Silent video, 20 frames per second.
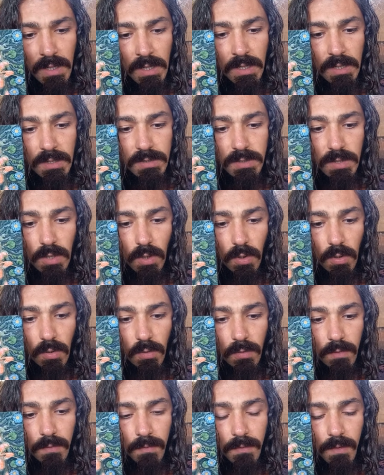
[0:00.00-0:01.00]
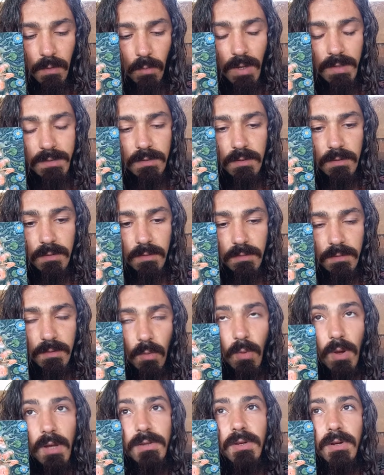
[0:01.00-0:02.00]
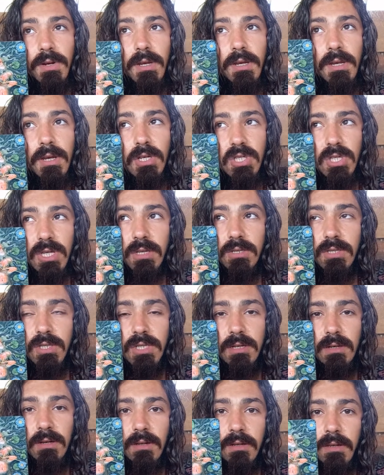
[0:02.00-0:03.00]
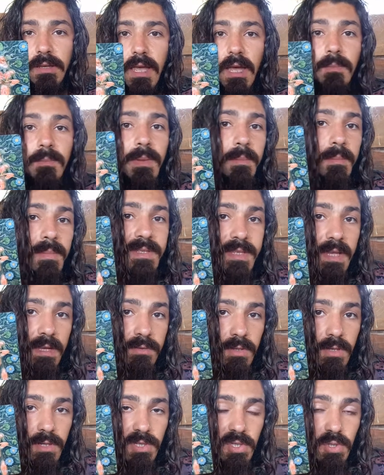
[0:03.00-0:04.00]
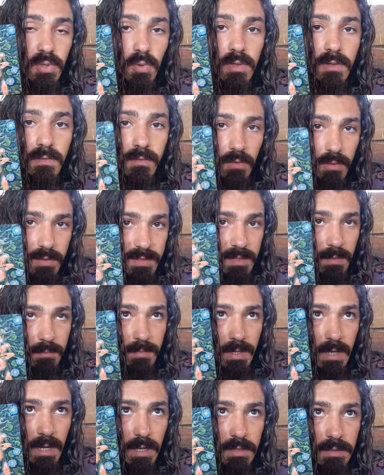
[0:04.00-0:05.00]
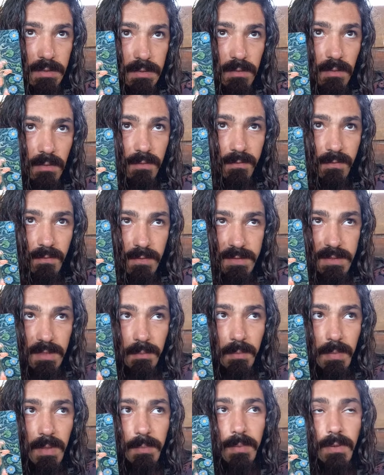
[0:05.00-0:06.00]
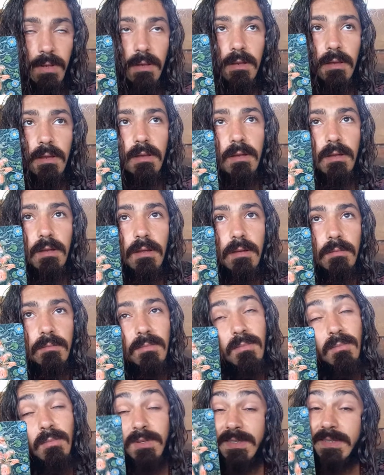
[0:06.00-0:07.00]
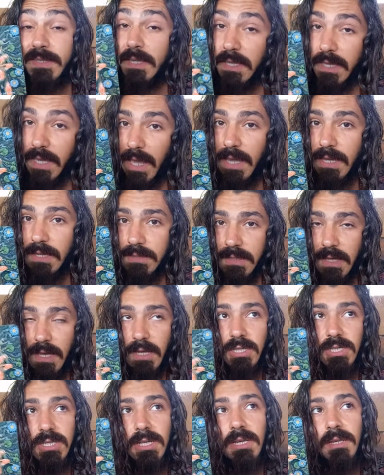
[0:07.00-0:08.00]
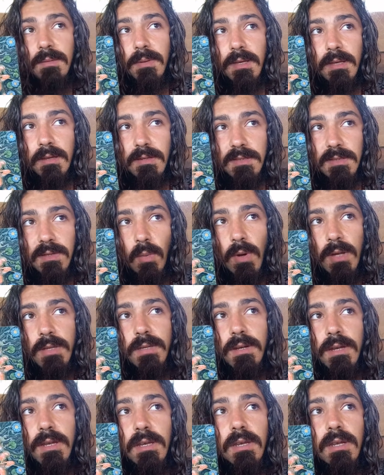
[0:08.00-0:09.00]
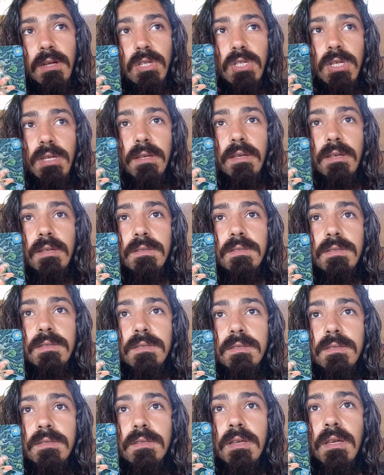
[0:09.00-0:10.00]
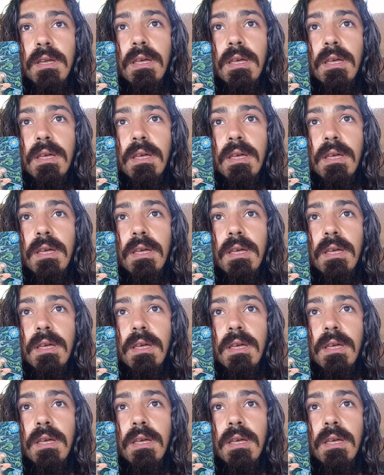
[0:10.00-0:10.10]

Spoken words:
So the water energy in general can be misunderstood for some guys or for some people, mostly guys actually, because the water energy is